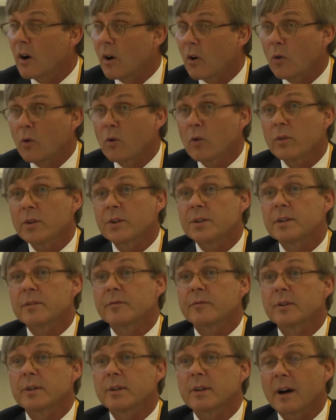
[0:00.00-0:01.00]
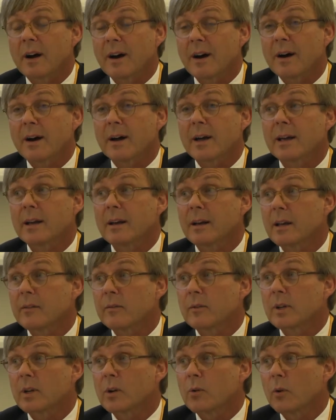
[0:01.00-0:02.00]
all the different
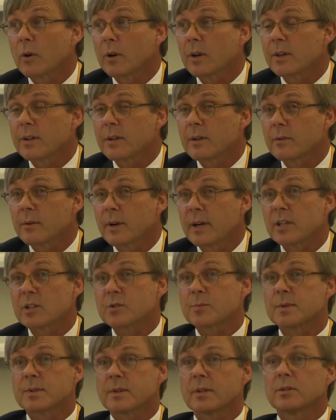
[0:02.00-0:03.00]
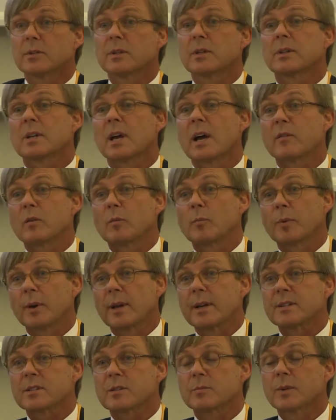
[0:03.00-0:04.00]
high-level quality arrangements that you need to have in
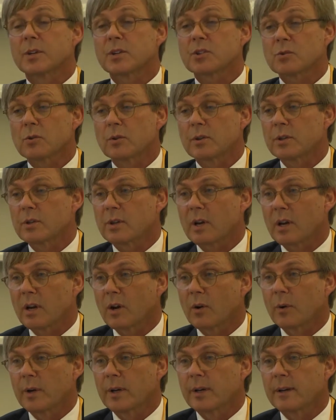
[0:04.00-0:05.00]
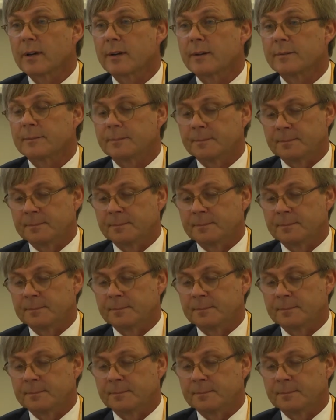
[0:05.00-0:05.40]
place to make sure you can go in there.